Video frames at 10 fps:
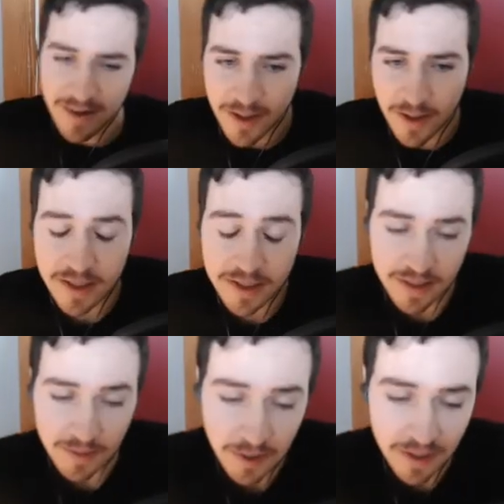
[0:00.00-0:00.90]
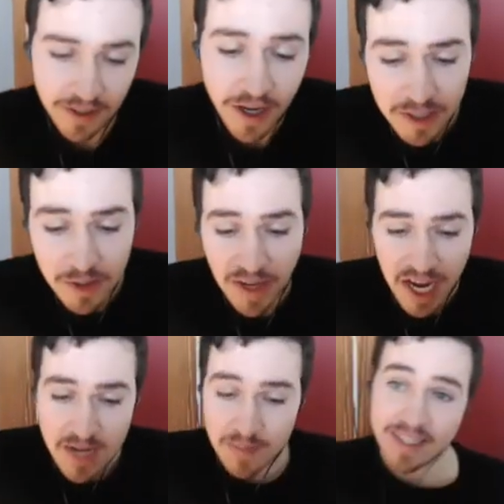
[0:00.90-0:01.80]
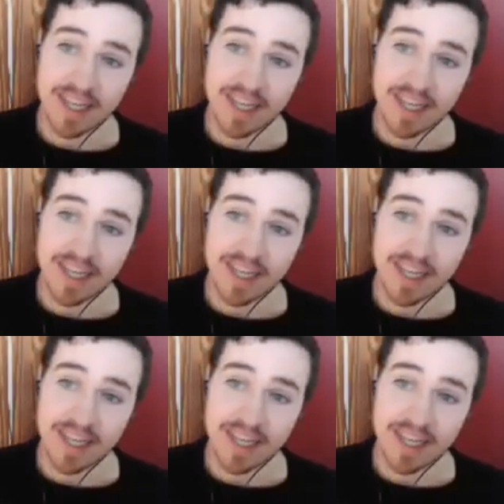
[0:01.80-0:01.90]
question. Well, not doing A/B